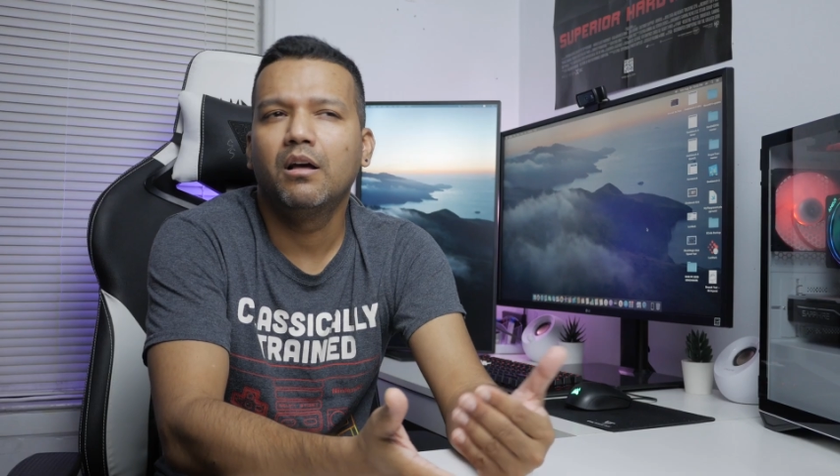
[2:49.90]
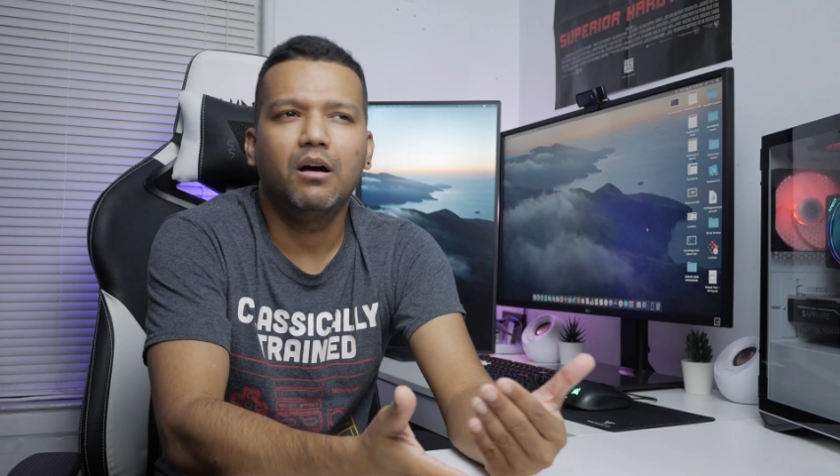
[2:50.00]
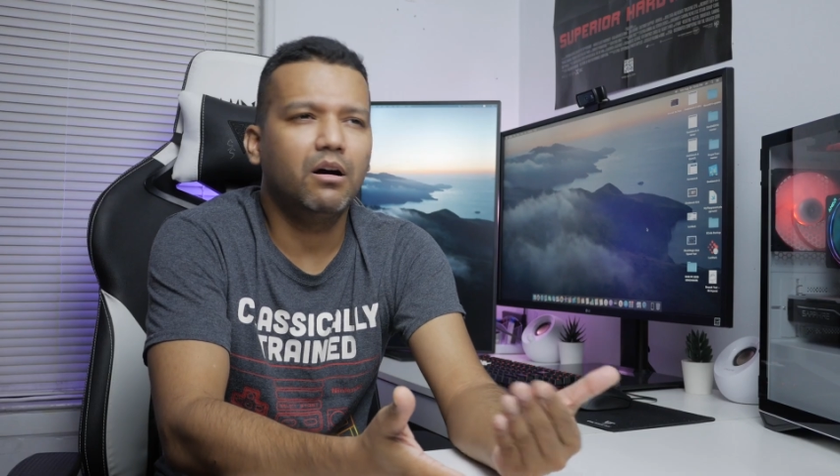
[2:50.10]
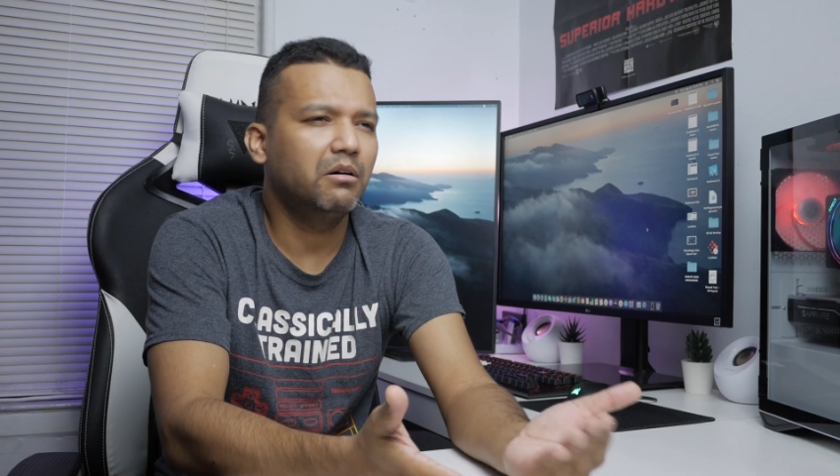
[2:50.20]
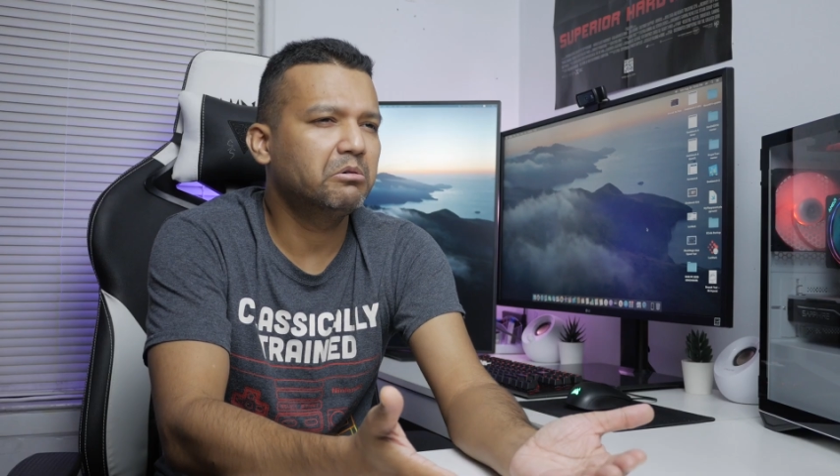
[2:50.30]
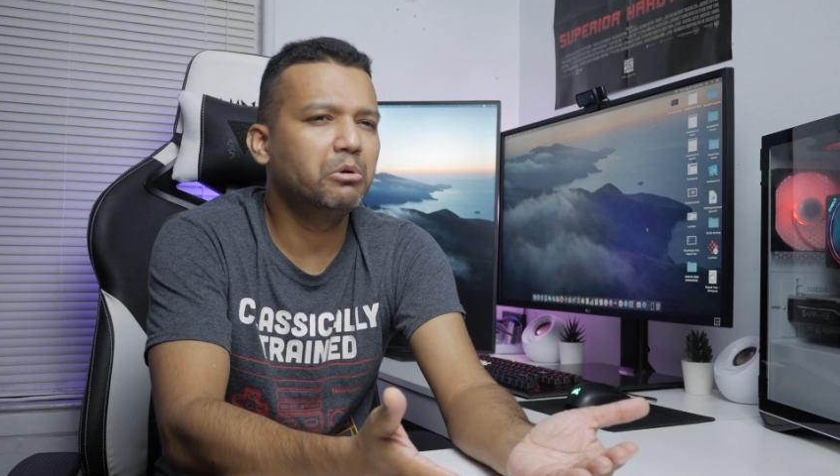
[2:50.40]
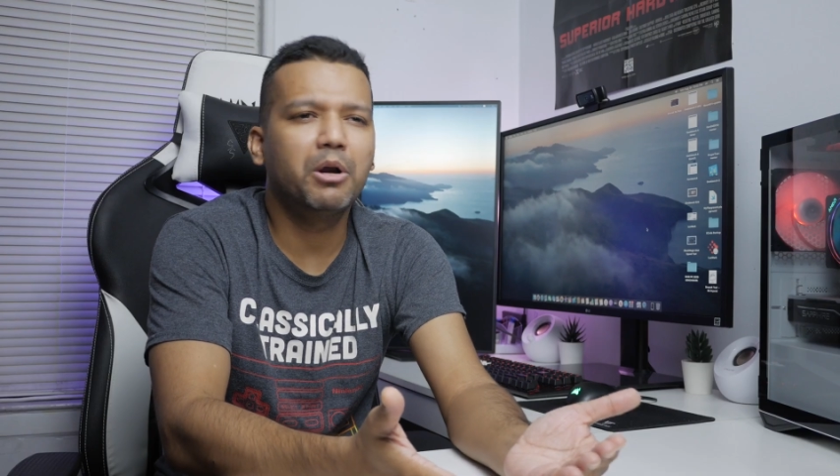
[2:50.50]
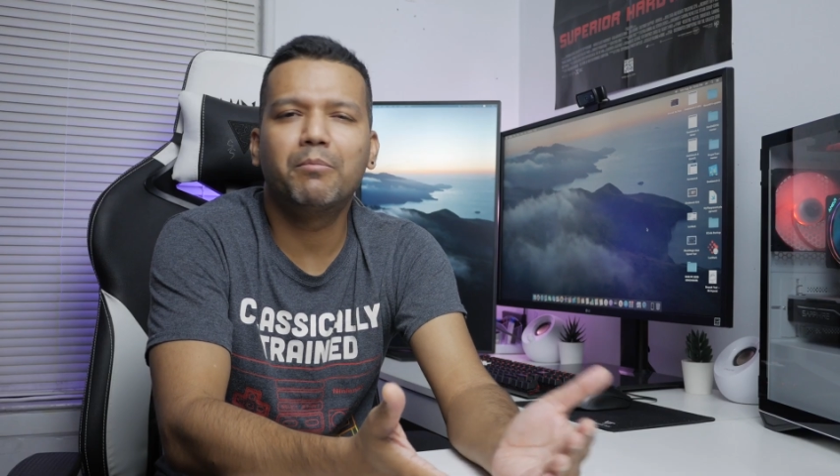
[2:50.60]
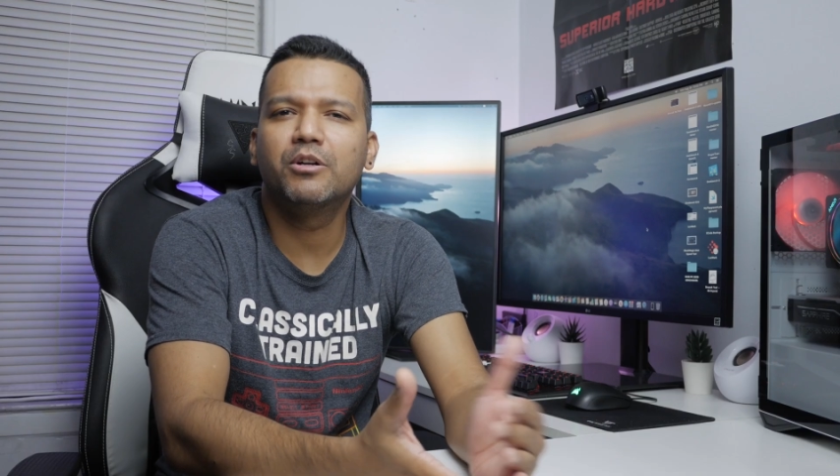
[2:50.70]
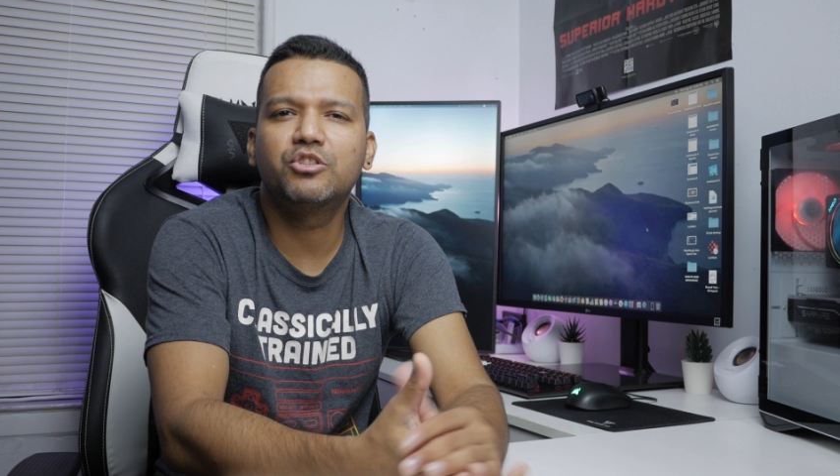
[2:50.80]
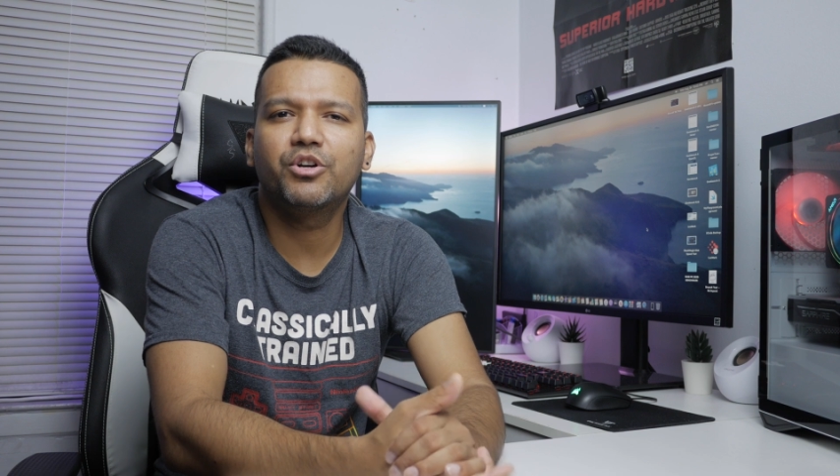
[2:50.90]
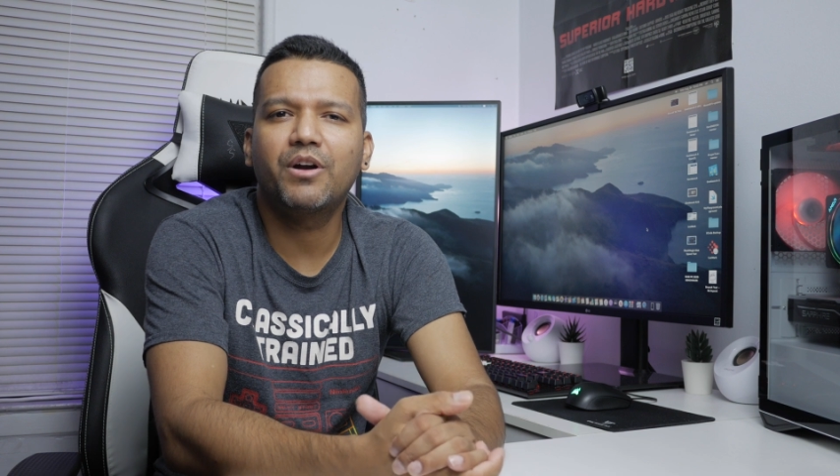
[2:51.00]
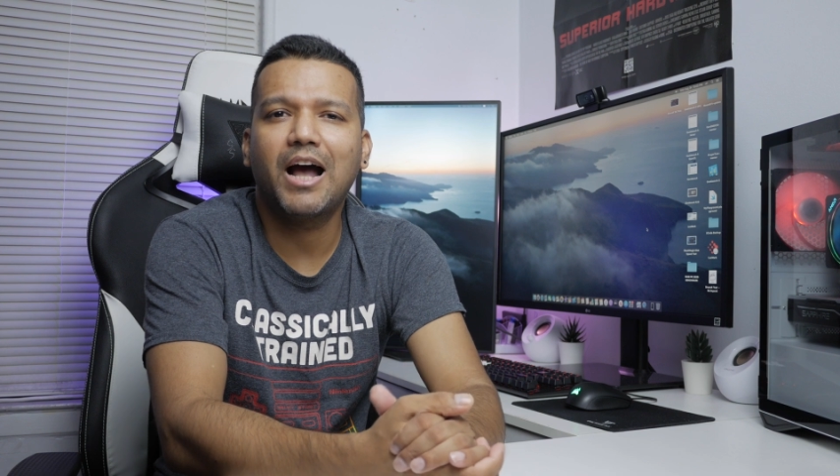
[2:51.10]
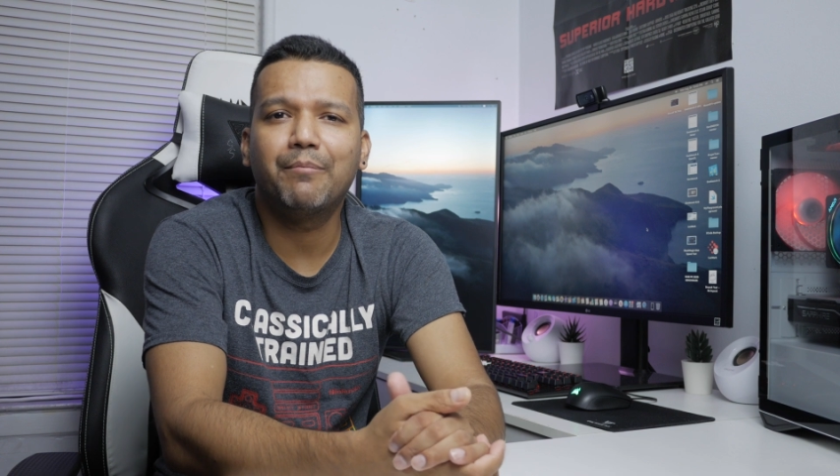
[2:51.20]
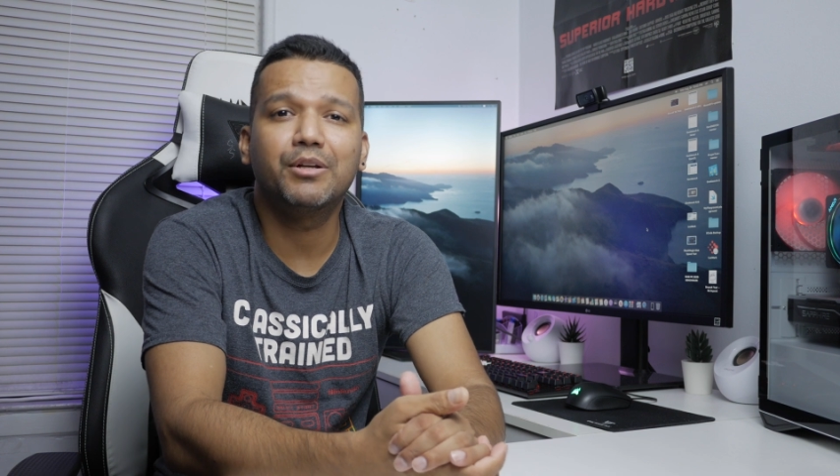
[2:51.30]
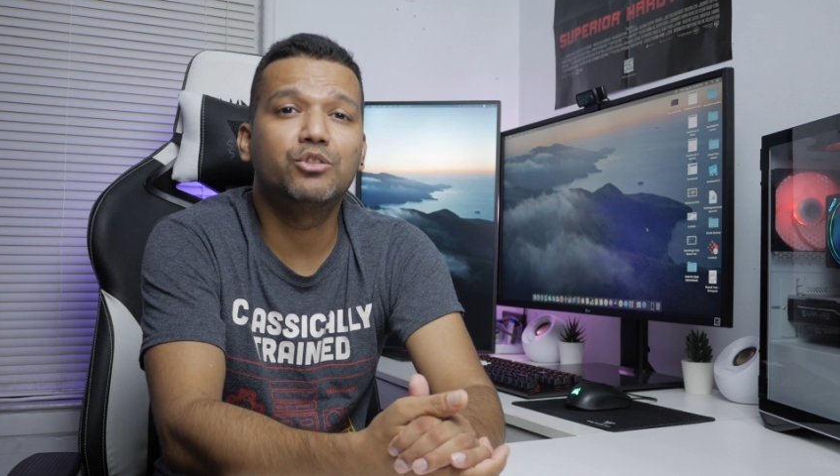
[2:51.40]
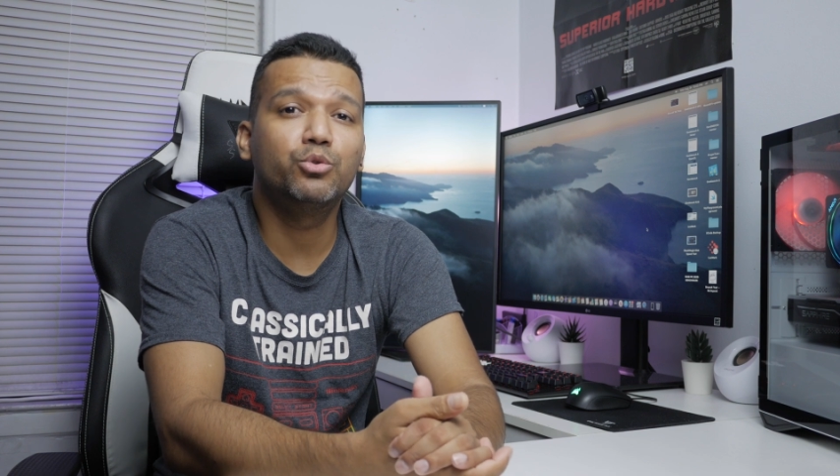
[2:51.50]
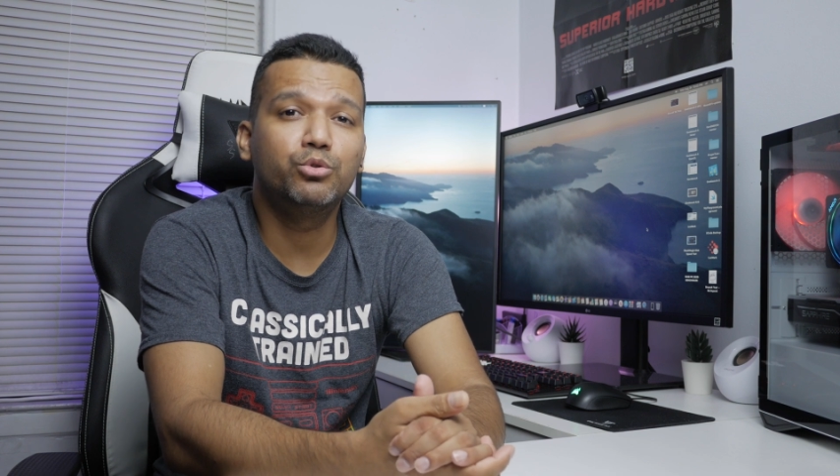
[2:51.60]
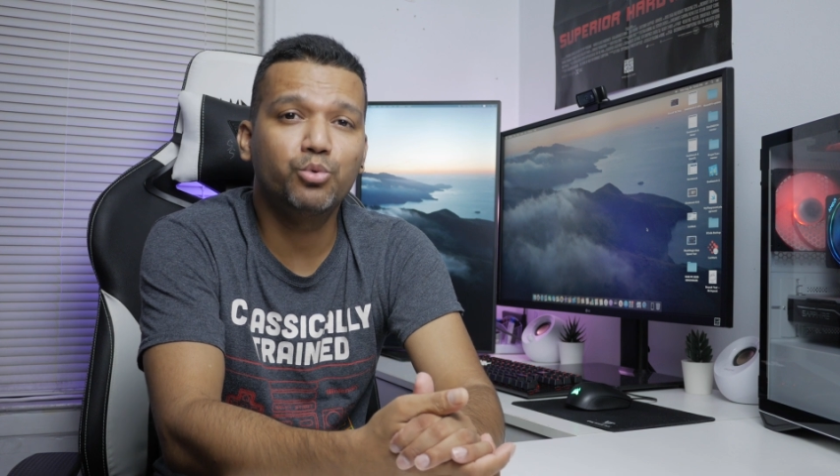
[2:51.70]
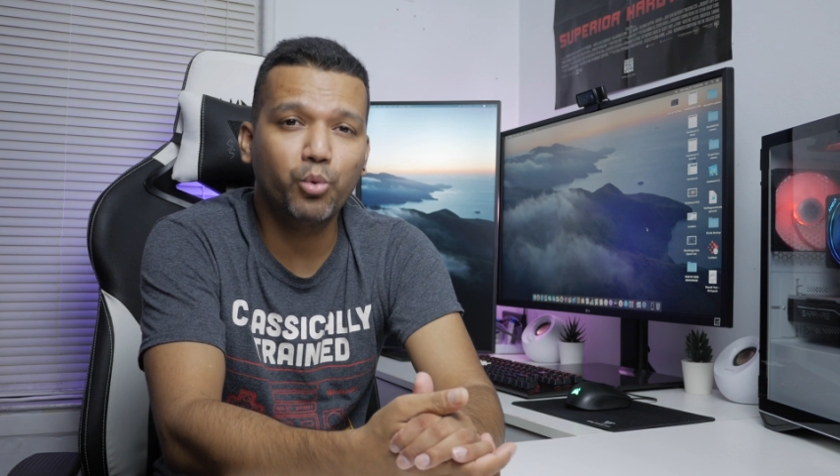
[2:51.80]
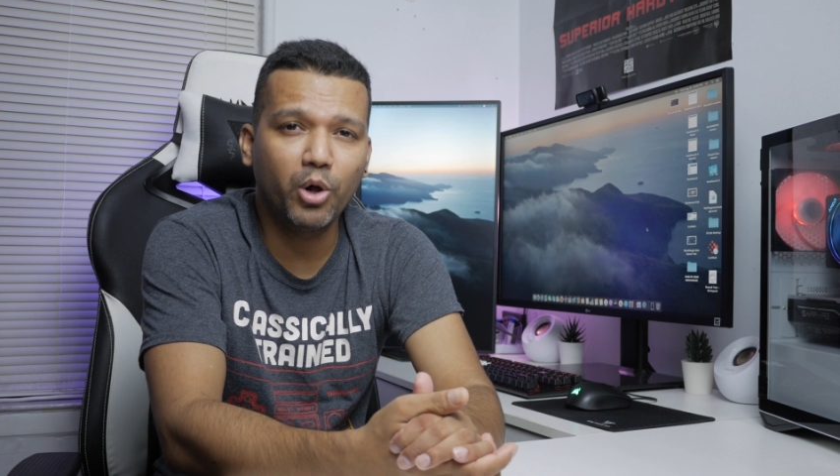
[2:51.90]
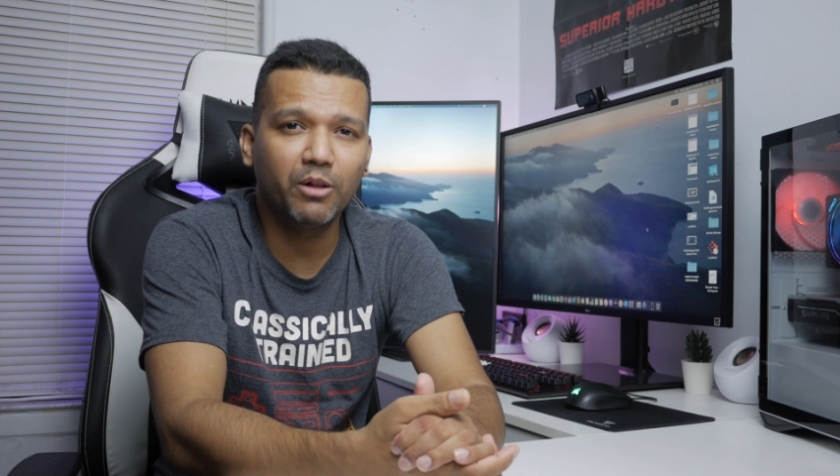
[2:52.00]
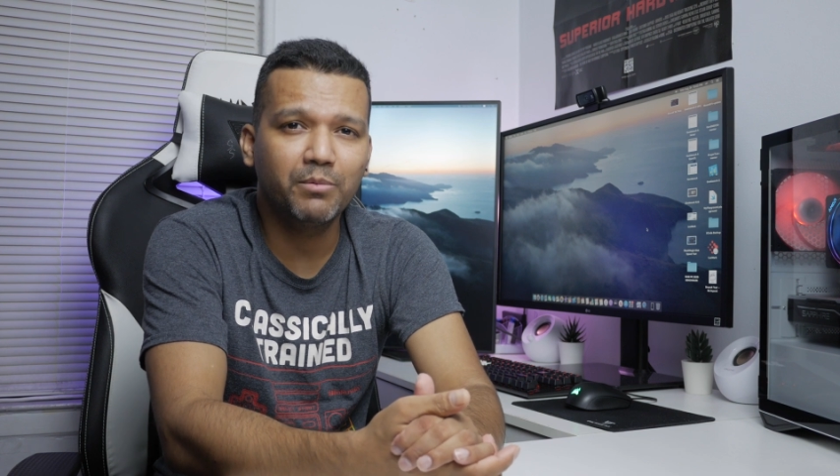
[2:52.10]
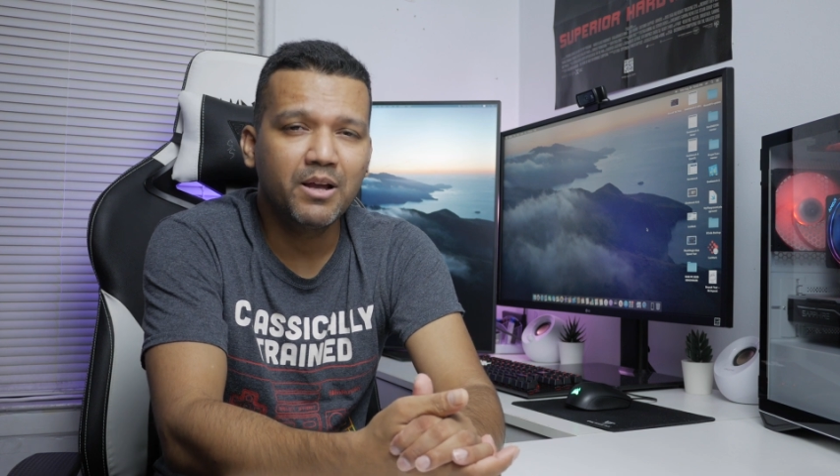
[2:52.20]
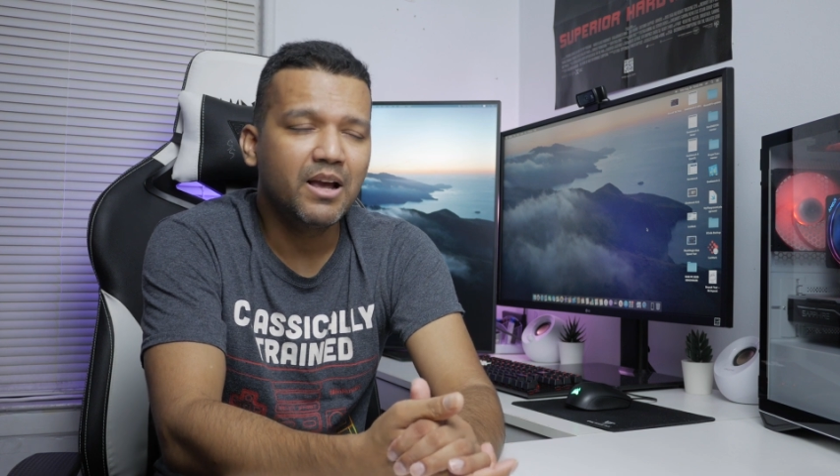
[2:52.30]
uh, Cooler Master Hyper 212.